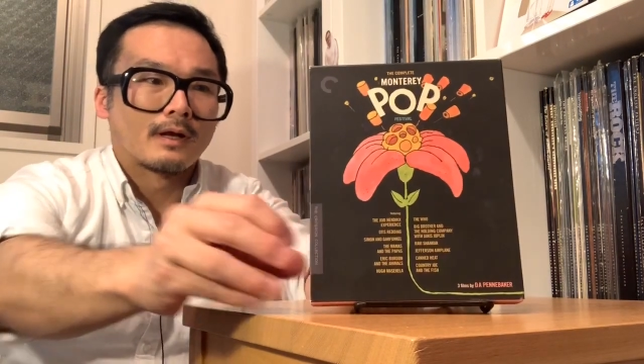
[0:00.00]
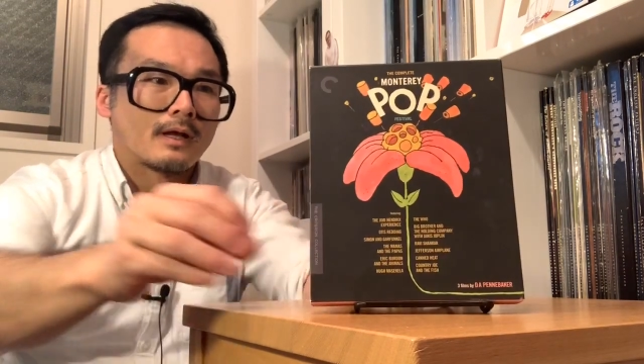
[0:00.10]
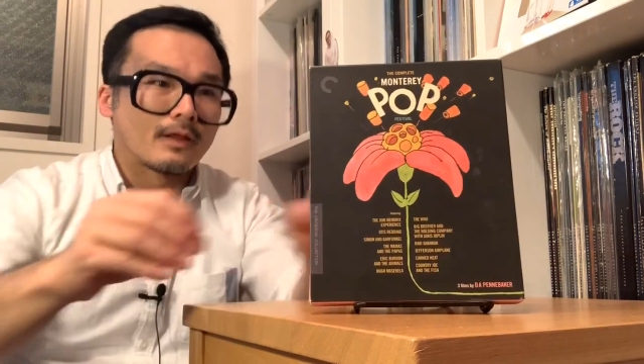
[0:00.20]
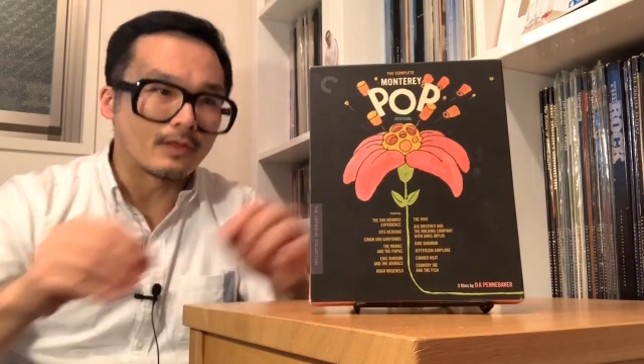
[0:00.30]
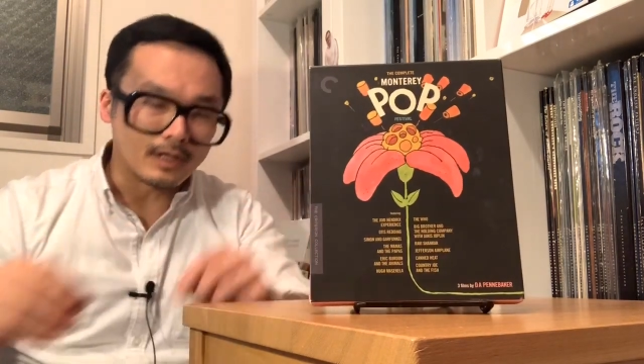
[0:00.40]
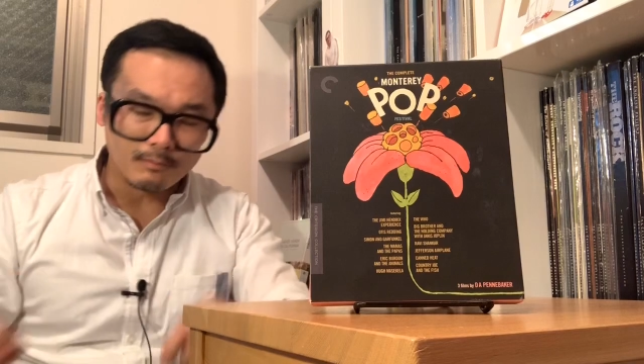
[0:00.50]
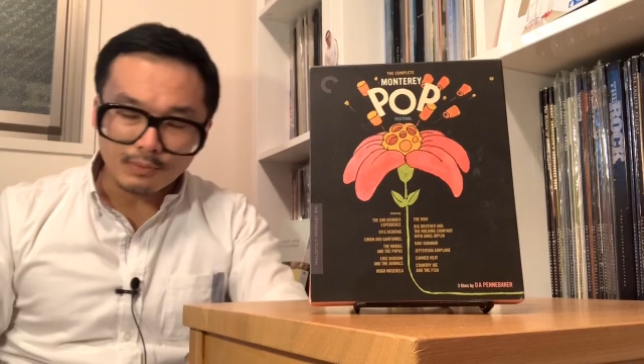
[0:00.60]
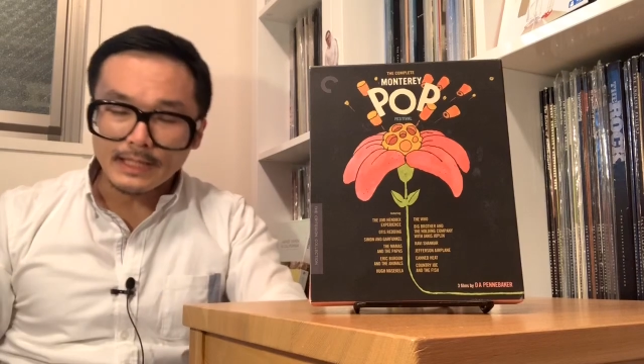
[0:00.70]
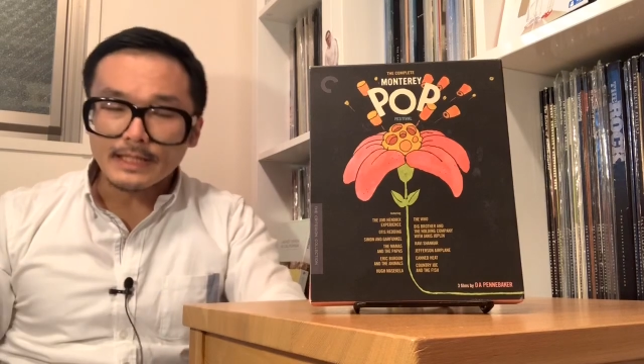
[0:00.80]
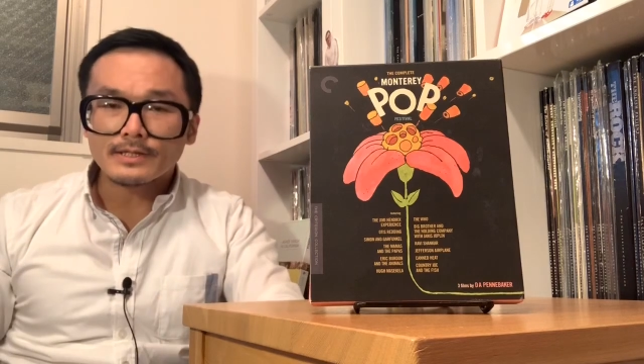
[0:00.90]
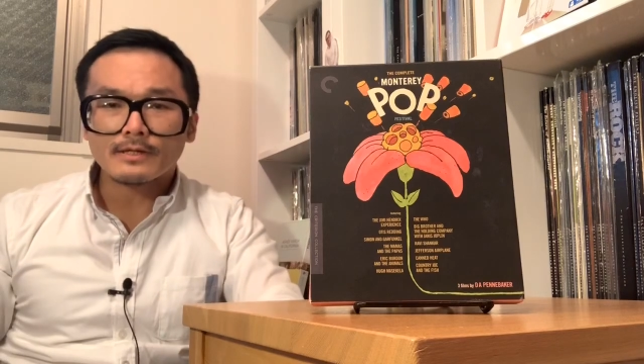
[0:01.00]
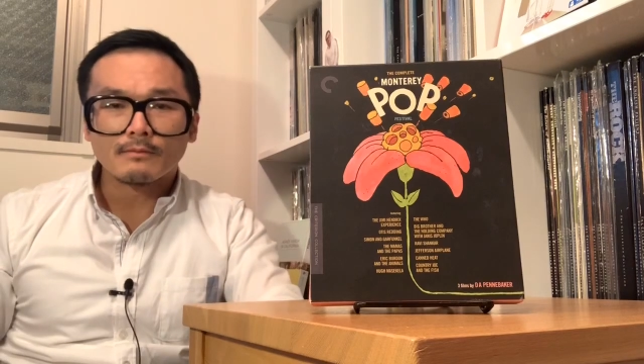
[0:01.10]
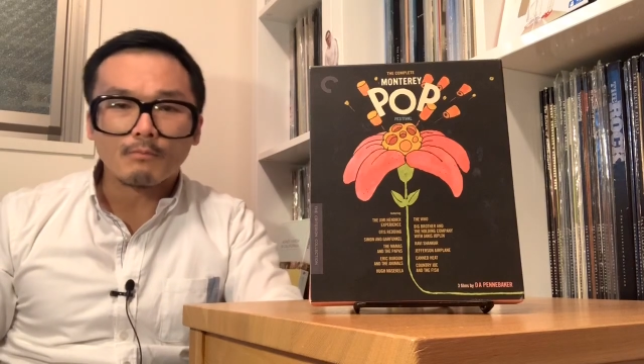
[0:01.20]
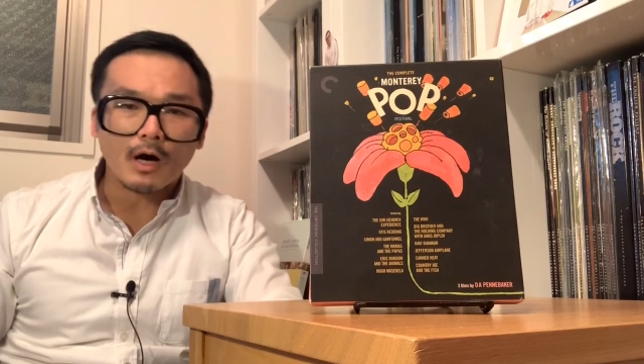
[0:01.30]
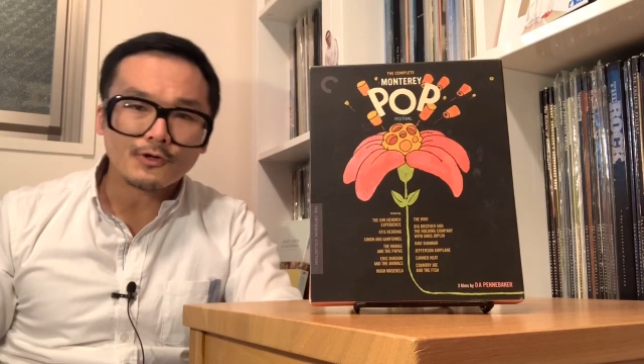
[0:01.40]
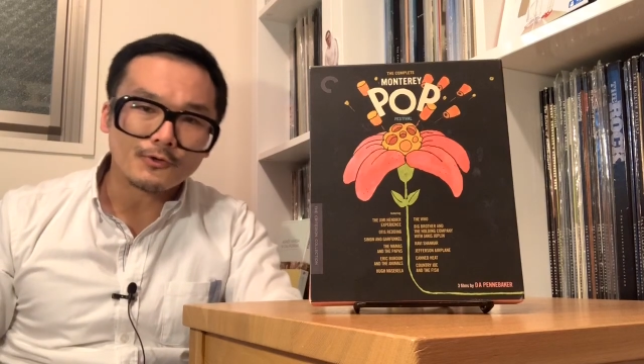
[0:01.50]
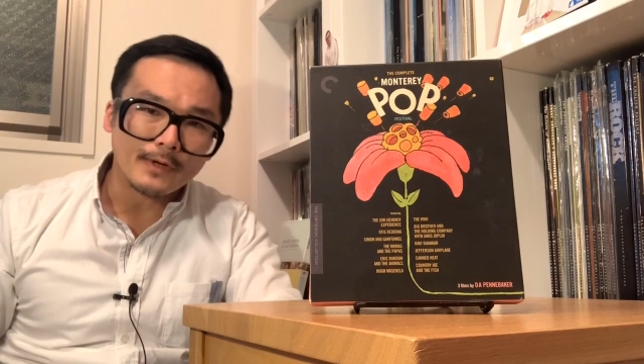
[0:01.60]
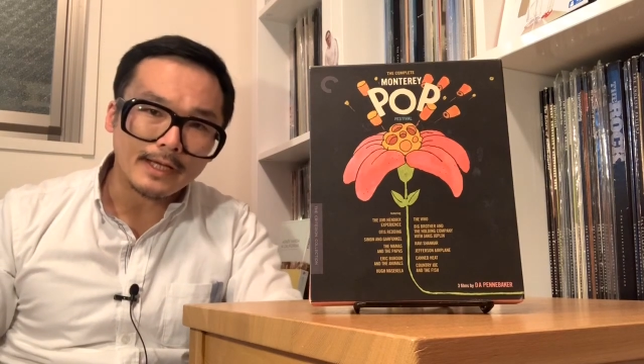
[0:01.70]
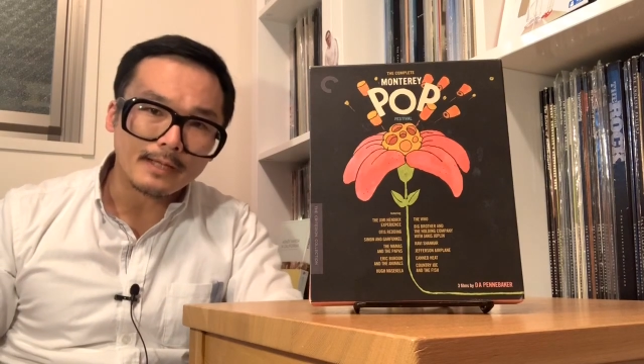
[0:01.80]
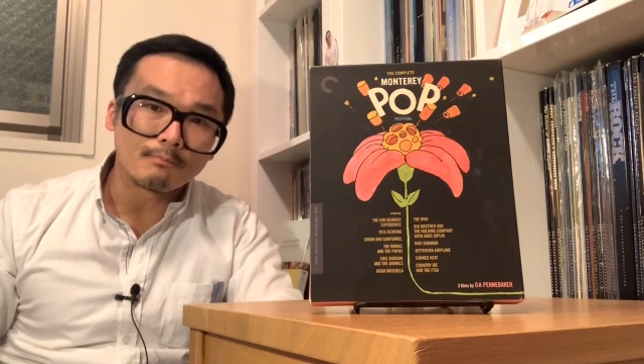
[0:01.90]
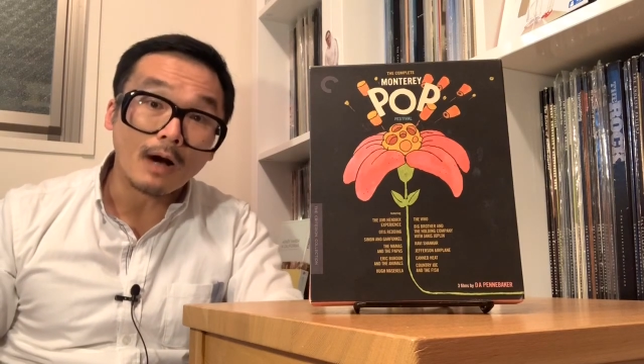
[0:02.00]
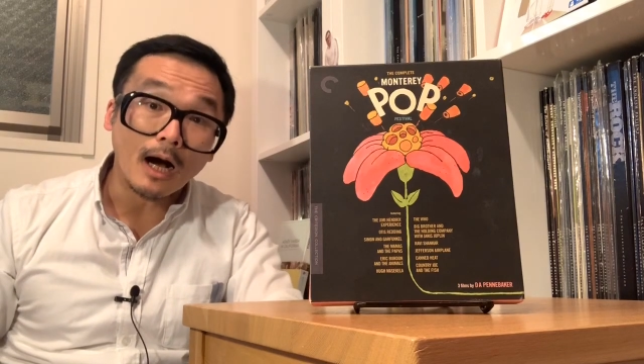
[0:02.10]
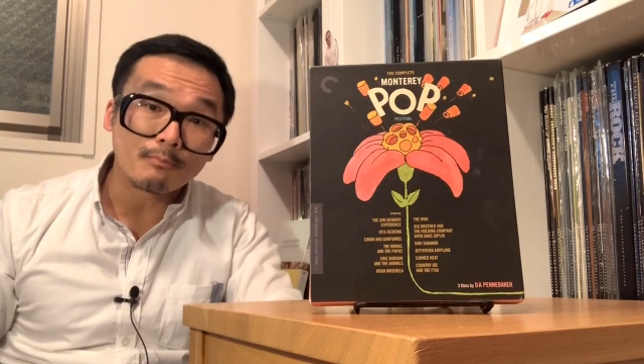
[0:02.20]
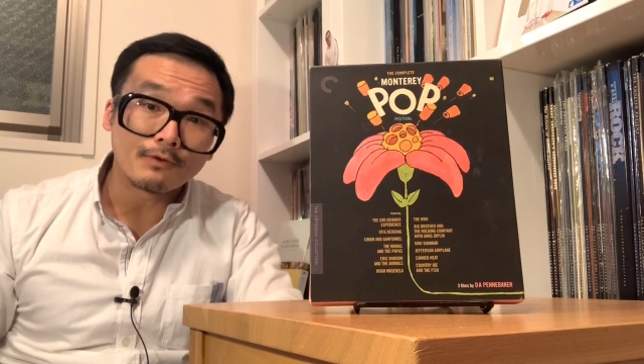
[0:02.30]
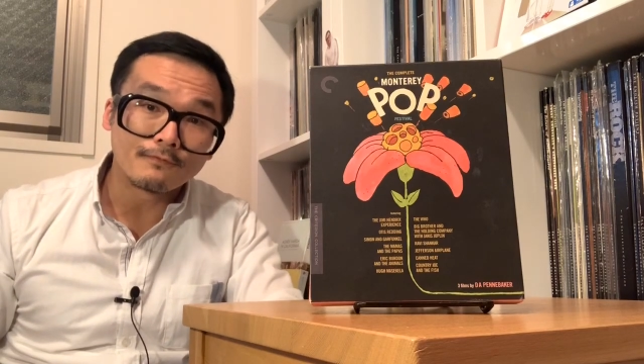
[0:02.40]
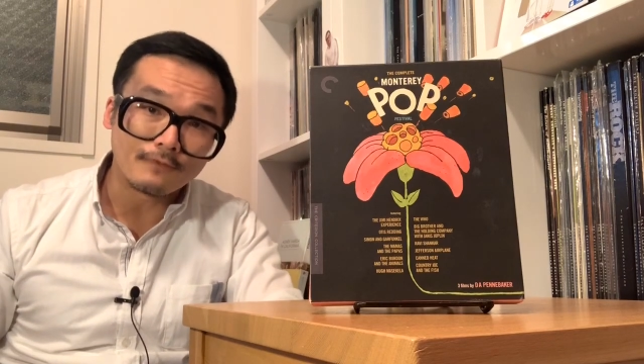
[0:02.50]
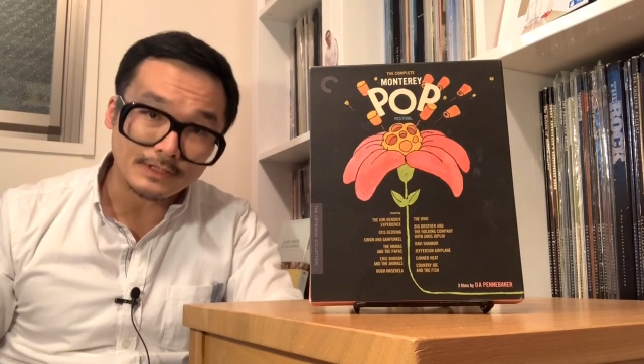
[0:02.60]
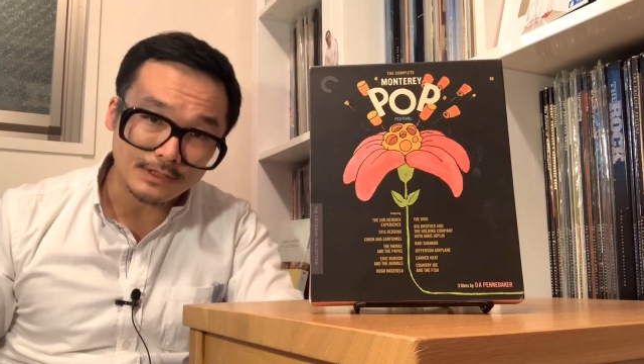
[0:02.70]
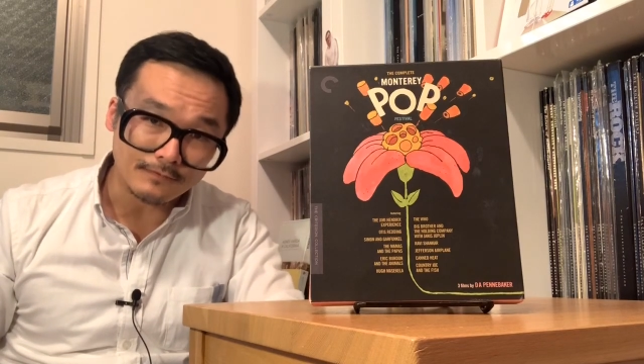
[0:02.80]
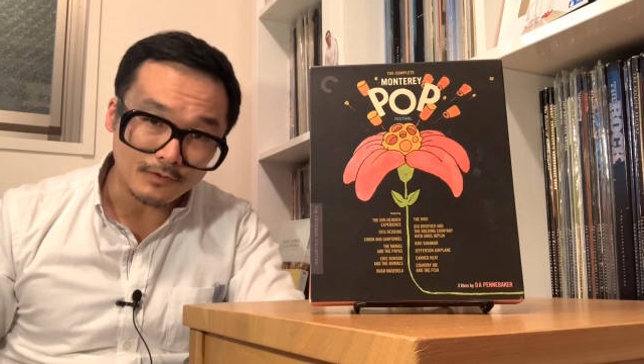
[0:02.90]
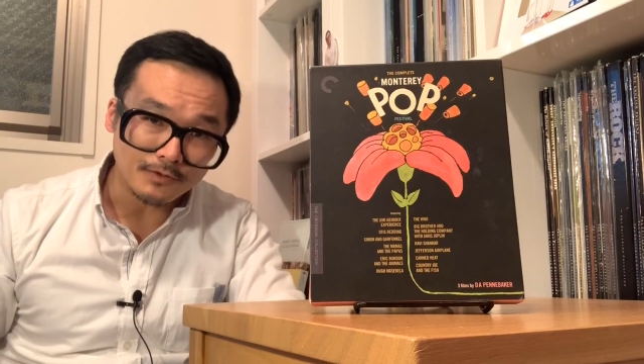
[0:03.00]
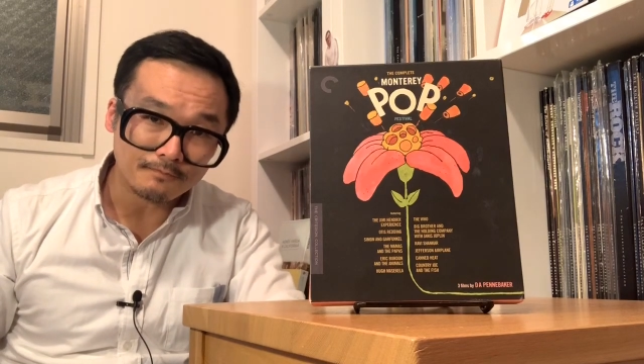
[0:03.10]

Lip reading: The Complete Monterey Pop Festival.